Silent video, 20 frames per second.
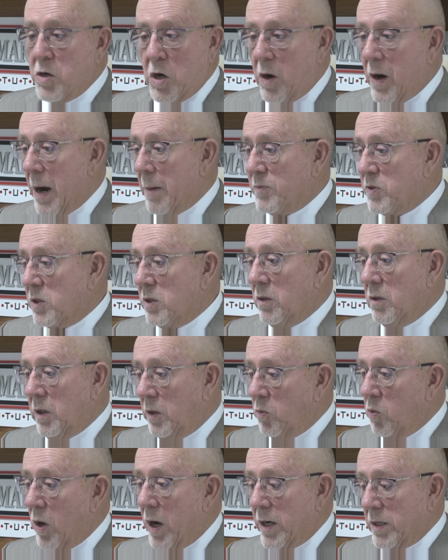You're
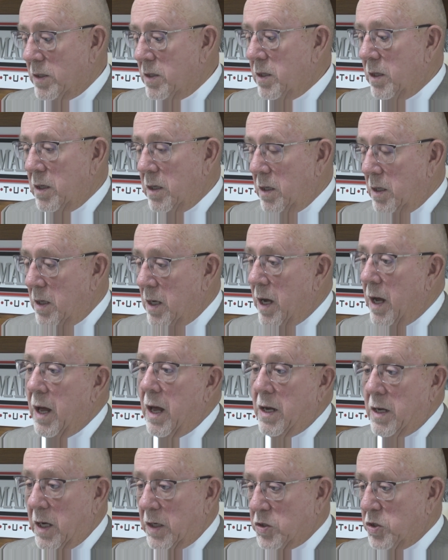absolutely right.
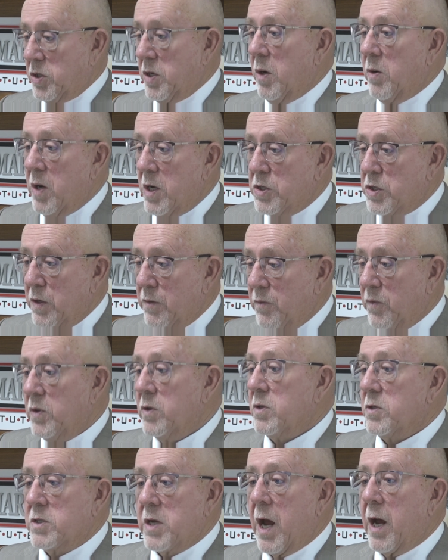The Next Generation
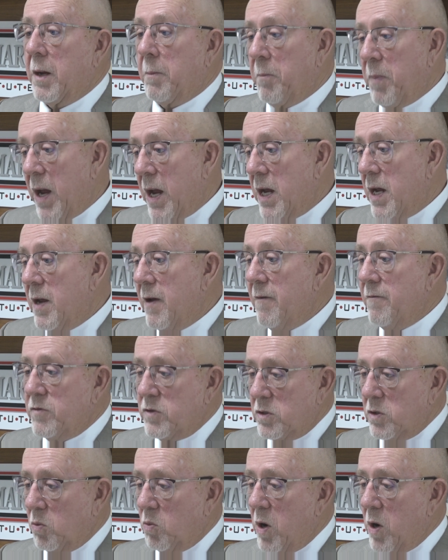Fuels Act paves the